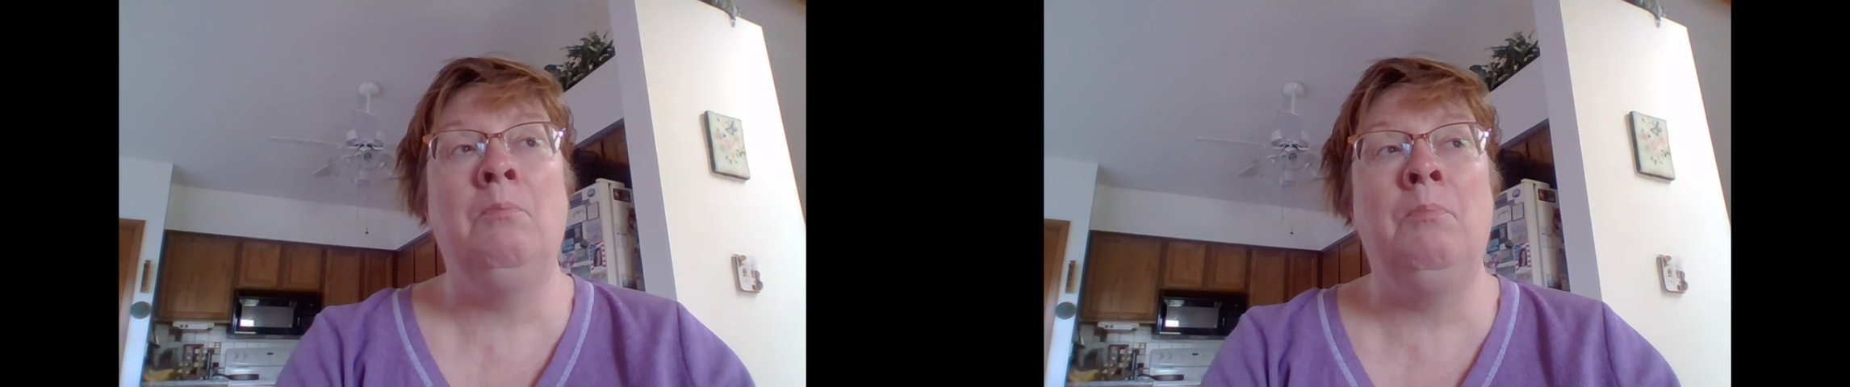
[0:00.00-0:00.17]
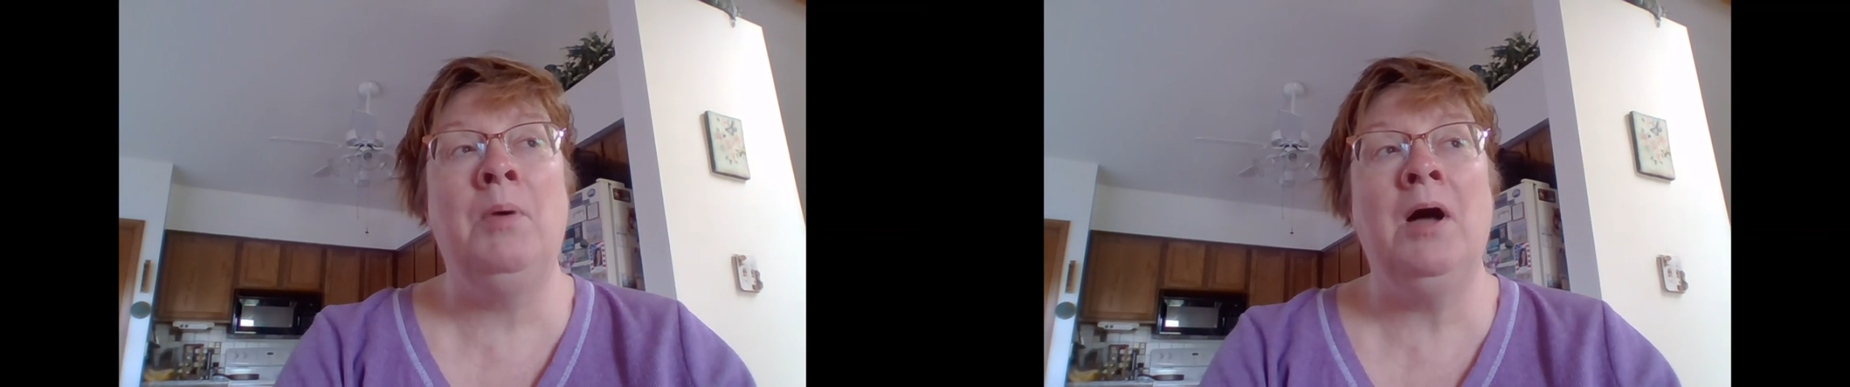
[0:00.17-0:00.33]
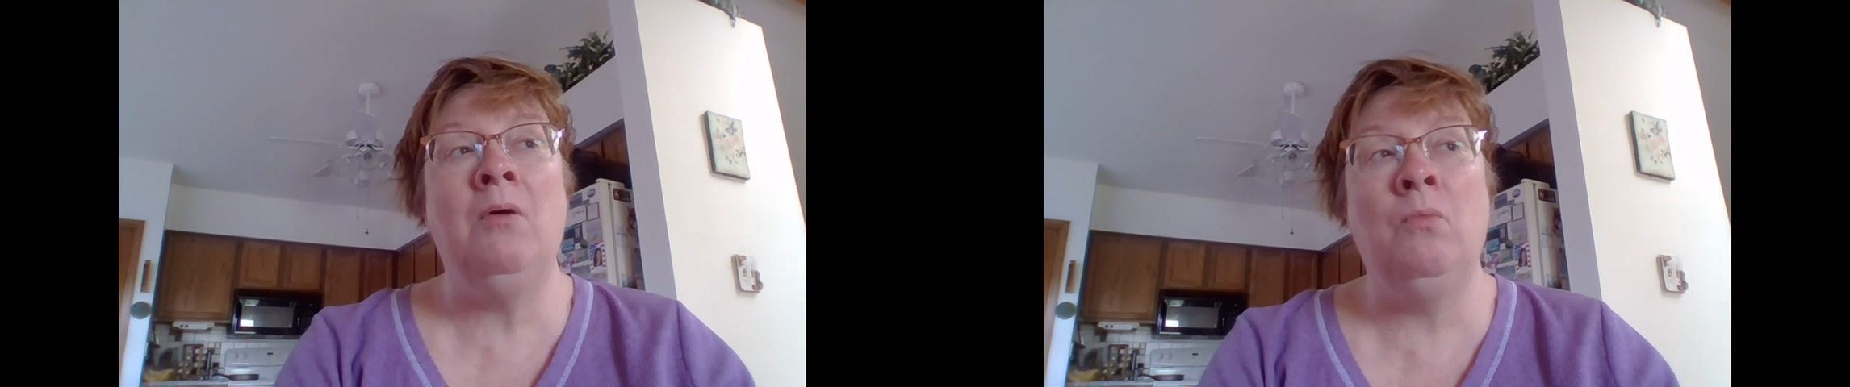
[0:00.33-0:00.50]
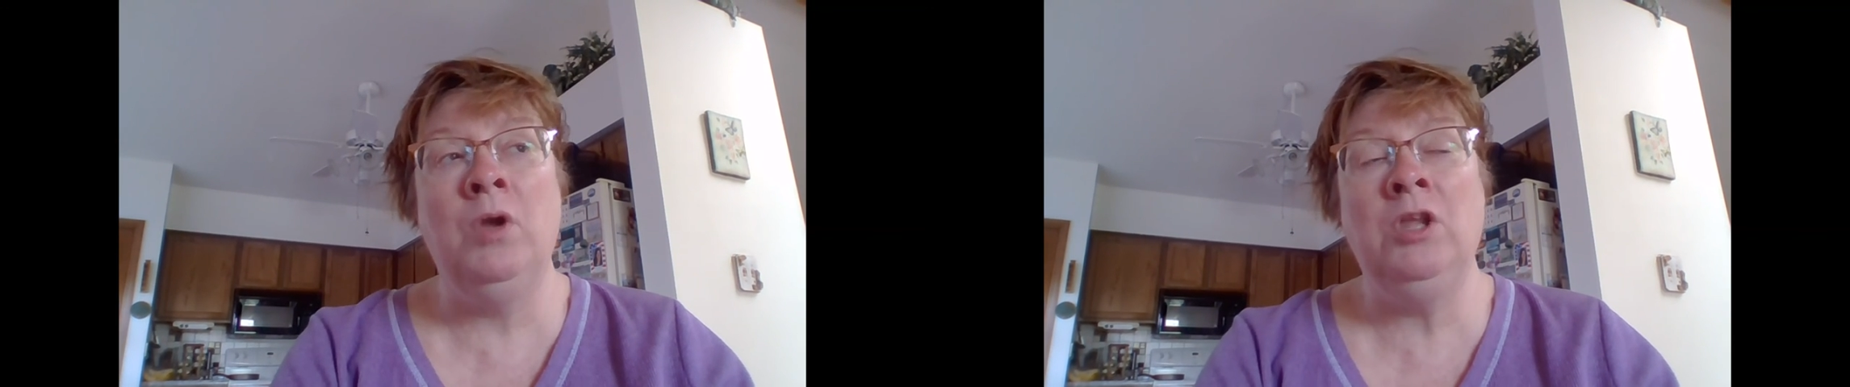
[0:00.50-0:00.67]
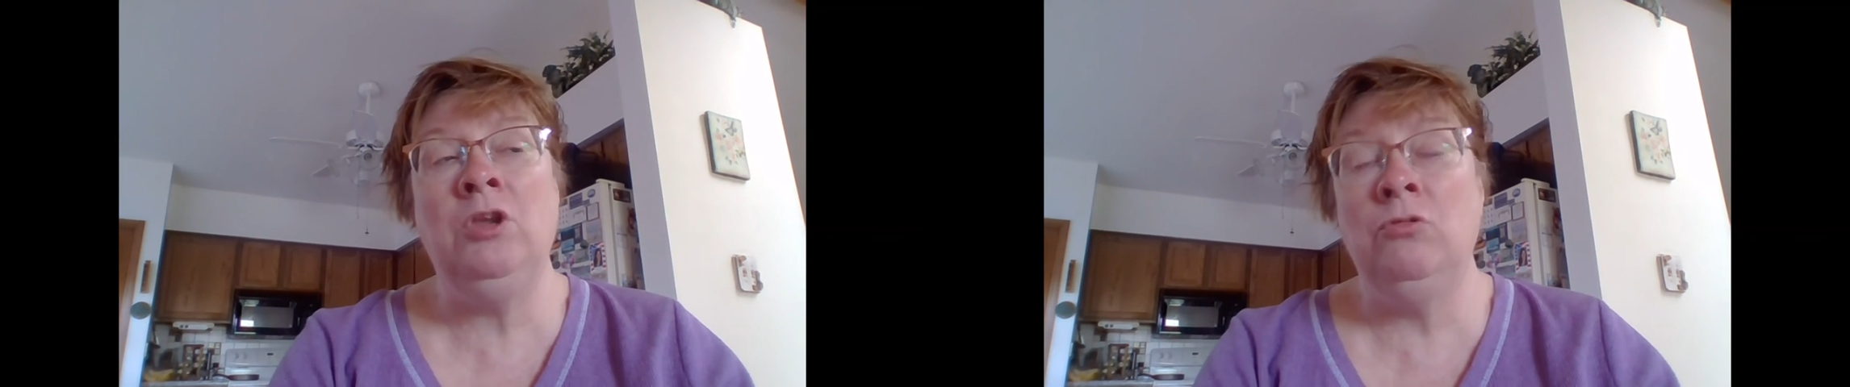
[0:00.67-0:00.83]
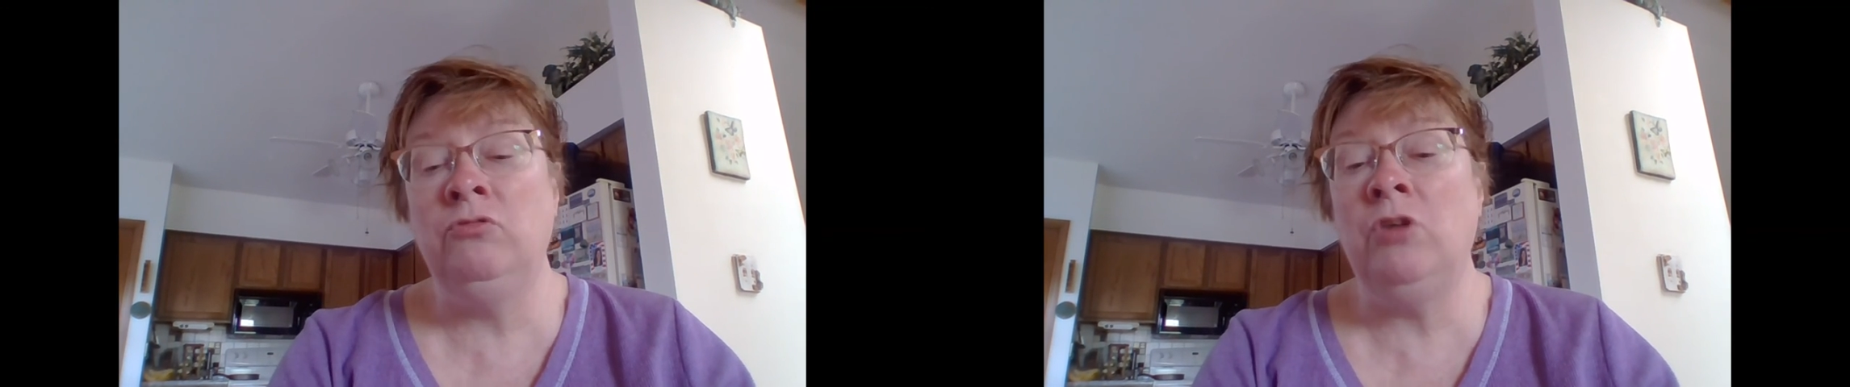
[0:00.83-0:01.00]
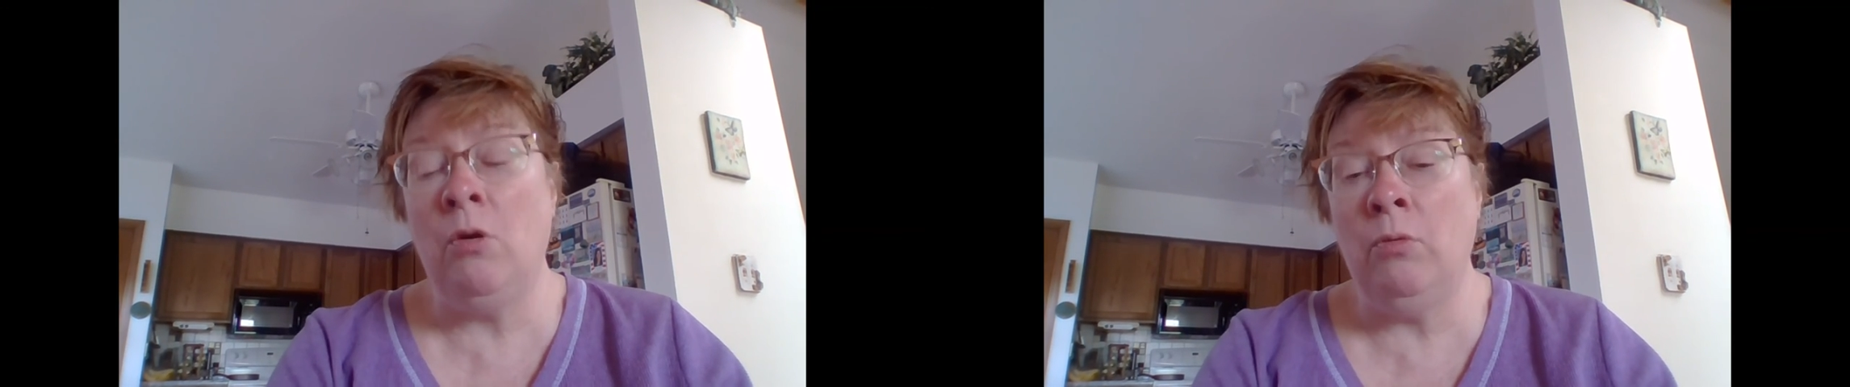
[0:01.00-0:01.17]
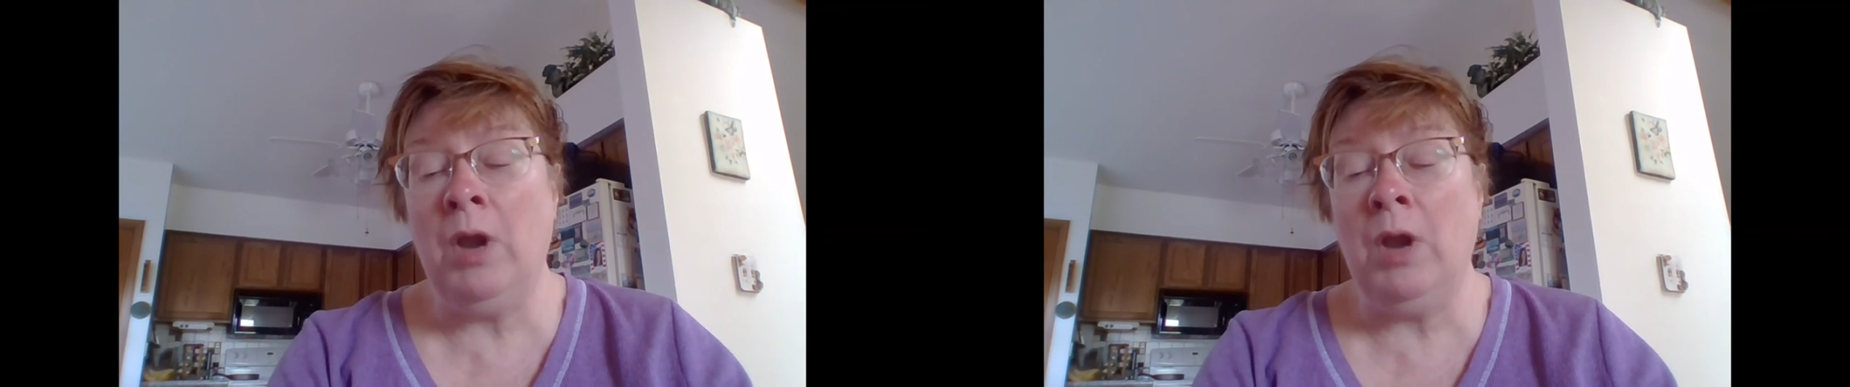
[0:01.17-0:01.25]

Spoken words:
But when you don't